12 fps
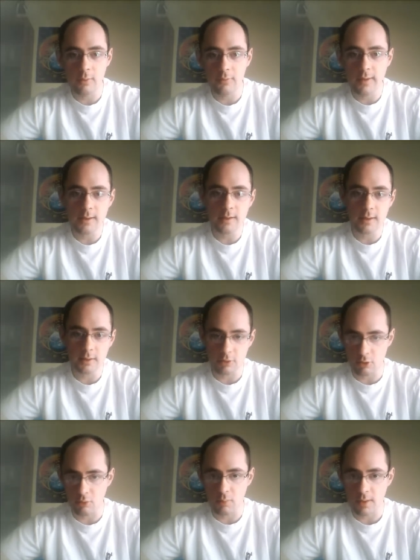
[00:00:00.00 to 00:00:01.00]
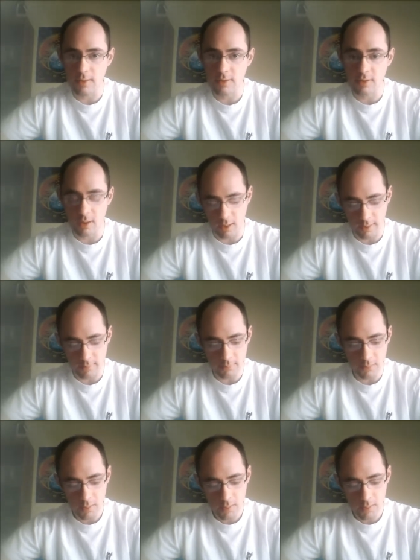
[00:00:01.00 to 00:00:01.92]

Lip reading: event in 2 weeks' time.